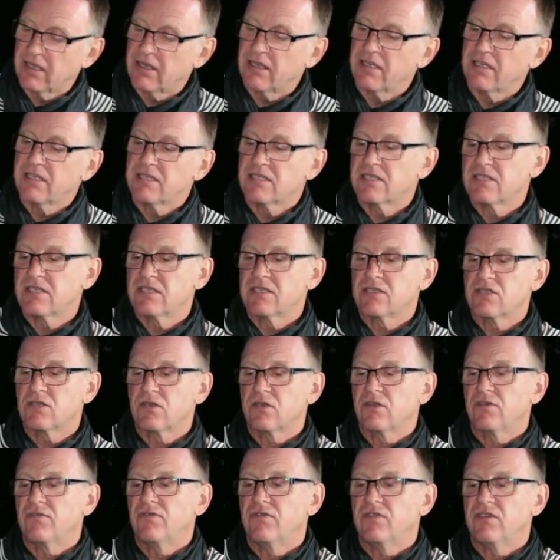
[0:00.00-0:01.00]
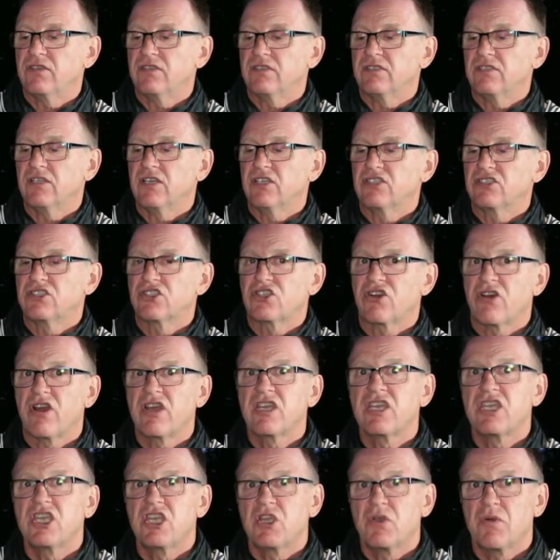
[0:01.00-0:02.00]
this sort of
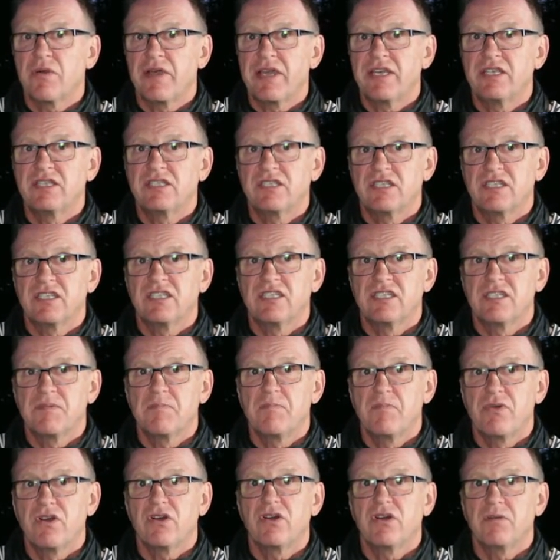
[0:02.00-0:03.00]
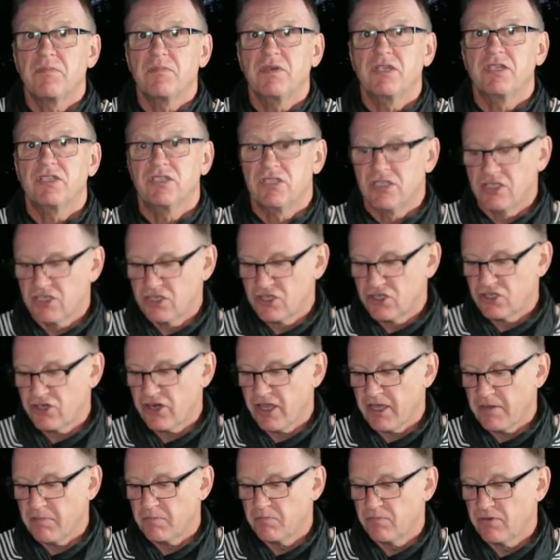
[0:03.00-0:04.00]
truncated pyramid
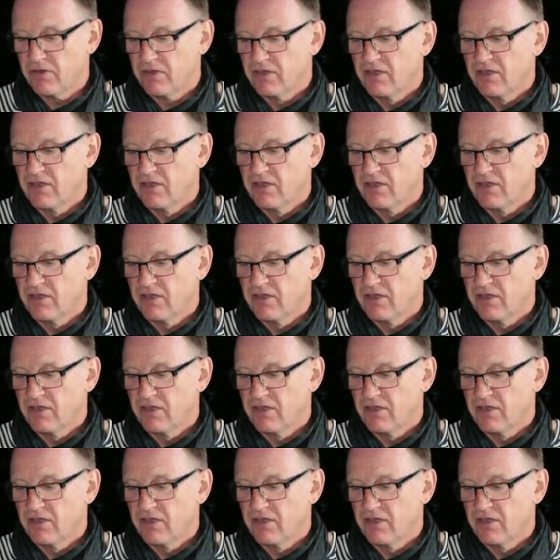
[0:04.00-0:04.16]
shape.